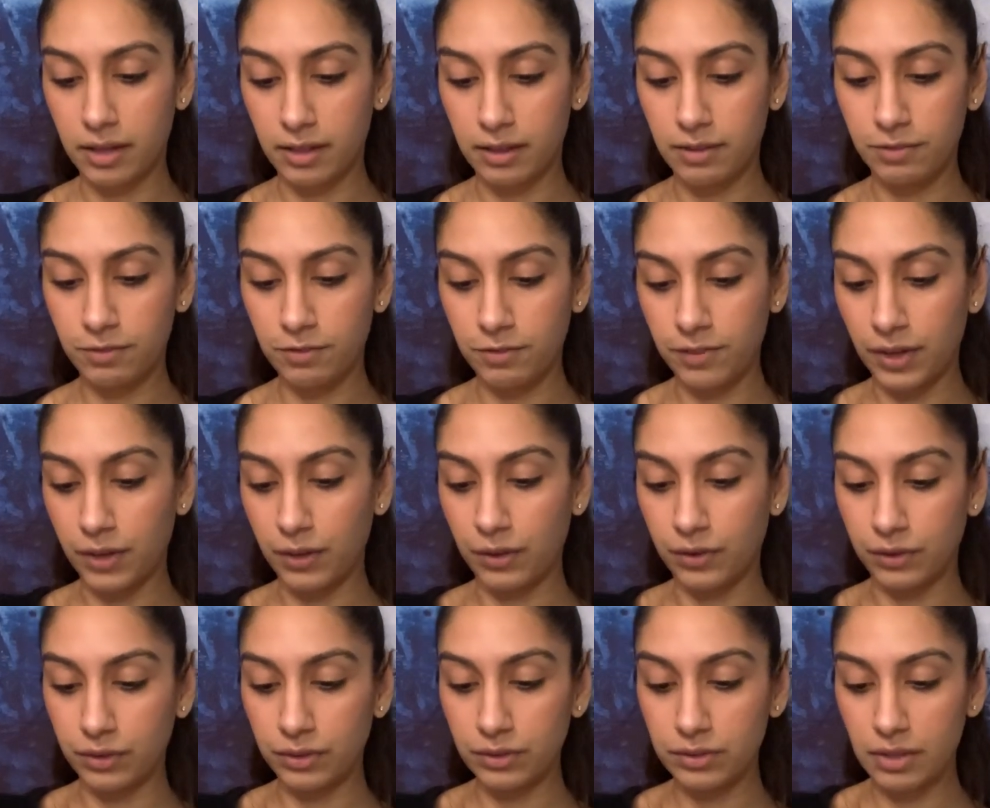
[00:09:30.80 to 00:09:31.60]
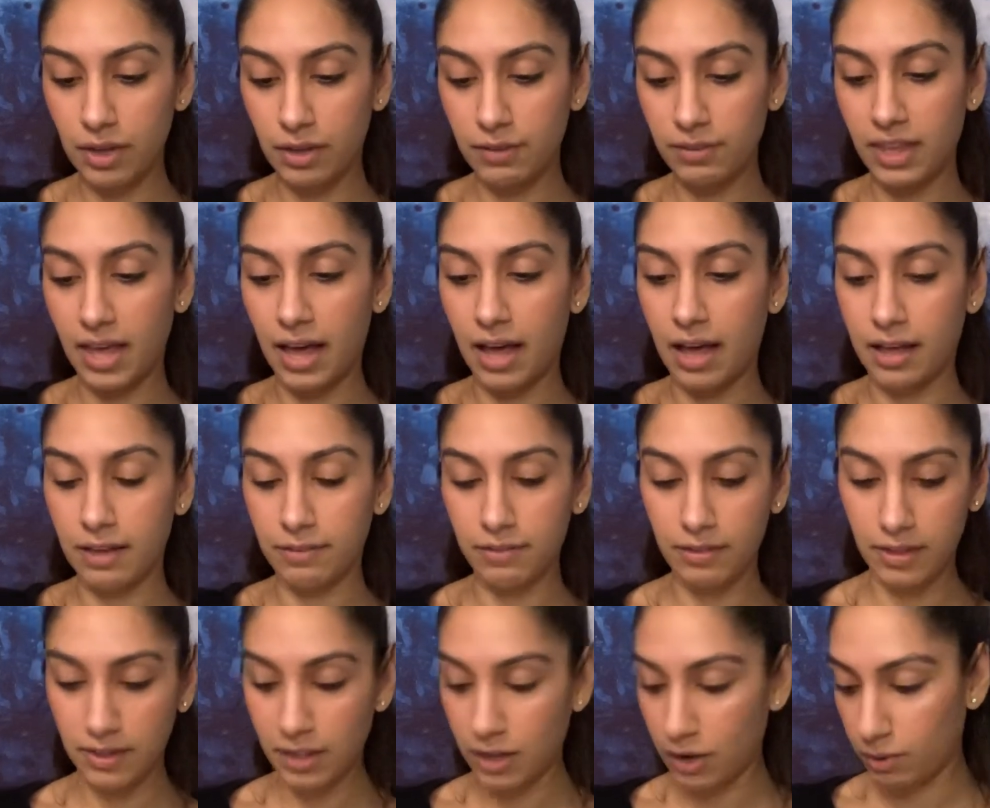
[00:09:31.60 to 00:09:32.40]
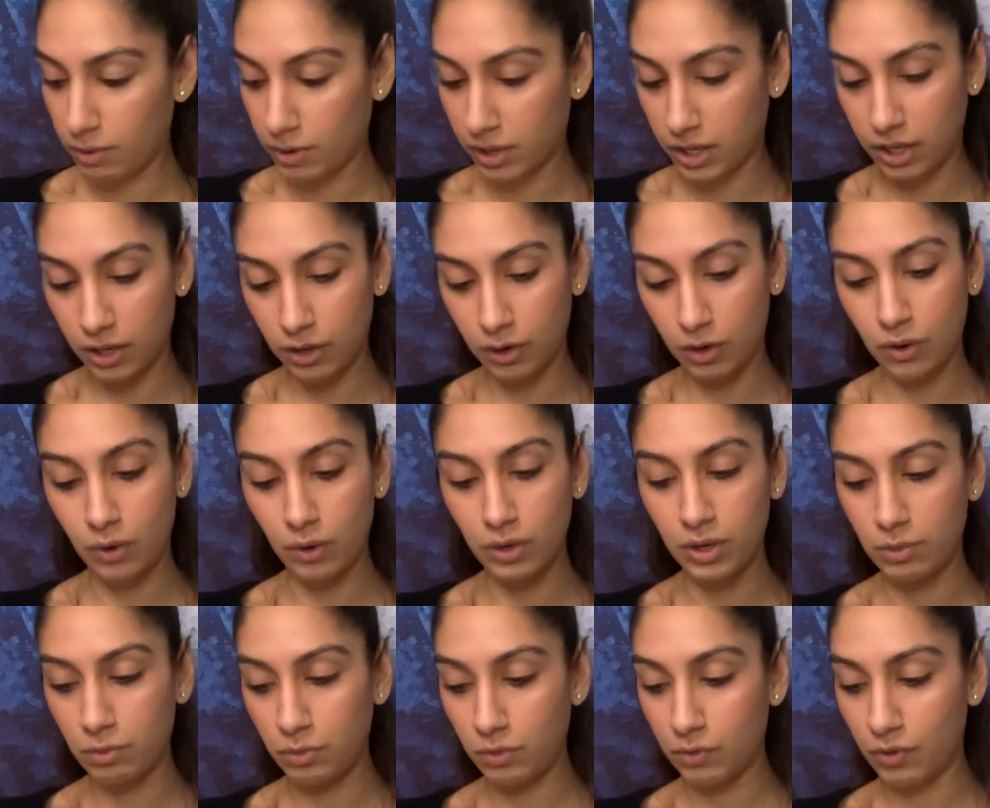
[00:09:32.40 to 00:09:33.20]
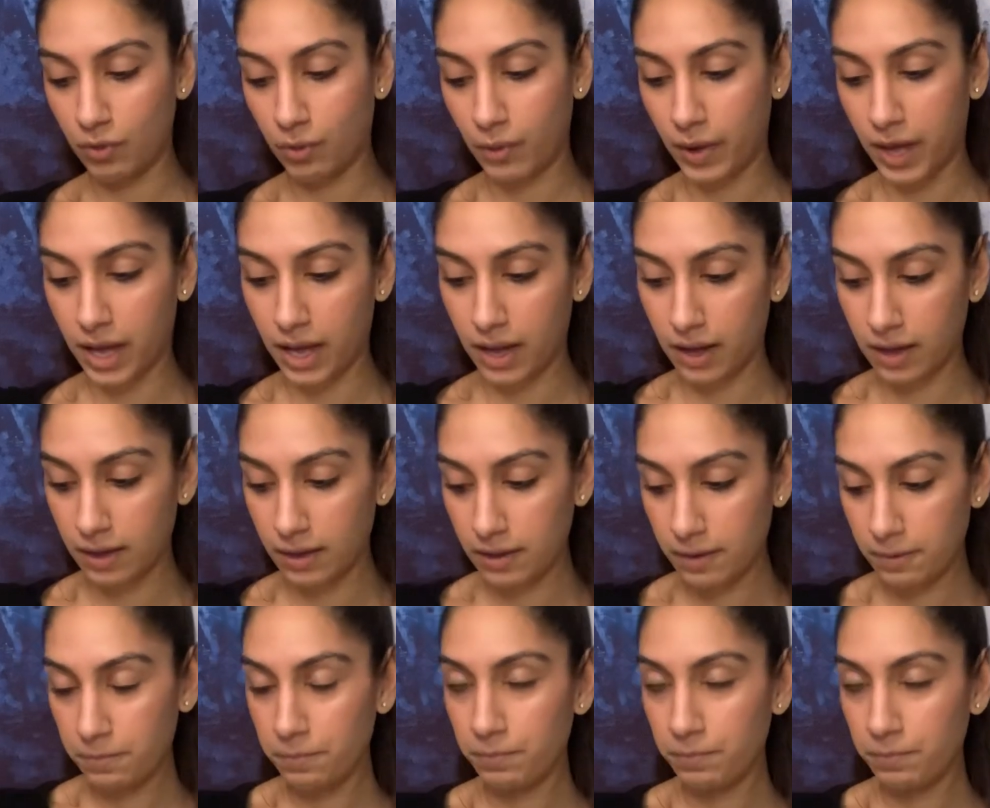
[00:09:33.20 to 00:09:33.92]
field? Yeah, you're going to move away.